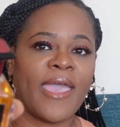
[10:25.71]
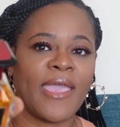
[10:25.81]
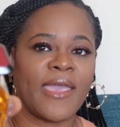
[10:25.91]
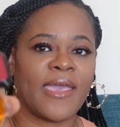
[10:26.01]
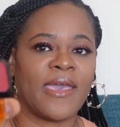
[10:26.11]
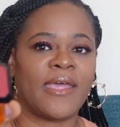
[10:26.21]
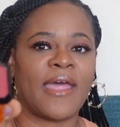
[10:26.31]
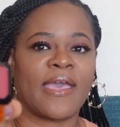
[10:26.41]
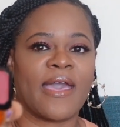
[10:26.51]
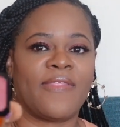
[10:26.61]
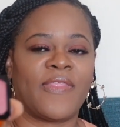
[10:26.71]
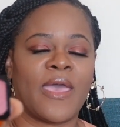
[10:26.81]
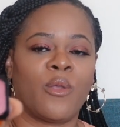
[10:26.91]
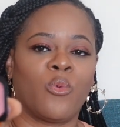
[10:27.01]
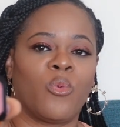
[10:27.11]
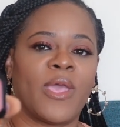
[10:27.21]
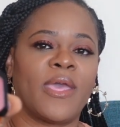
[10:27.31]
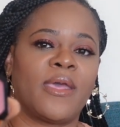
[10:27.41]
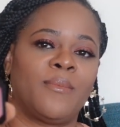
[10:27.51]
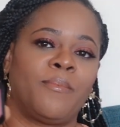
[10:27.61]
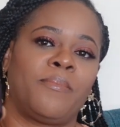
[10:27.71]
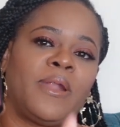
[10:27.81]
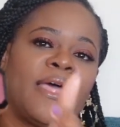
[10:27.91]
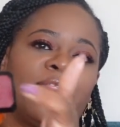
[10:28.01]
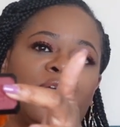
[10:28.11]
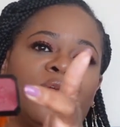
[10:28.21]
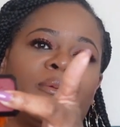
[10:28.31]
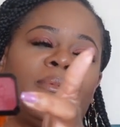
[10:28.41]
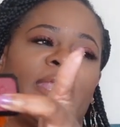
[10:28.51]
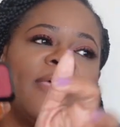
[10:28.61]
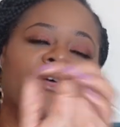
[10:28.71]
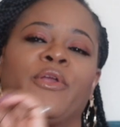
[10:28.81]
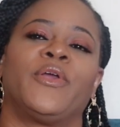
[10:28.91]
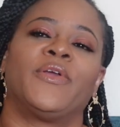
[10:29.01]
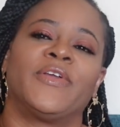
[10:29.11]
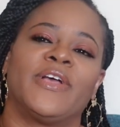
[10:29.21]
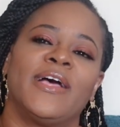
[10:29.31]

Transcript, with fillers: and I got that red pleather, leather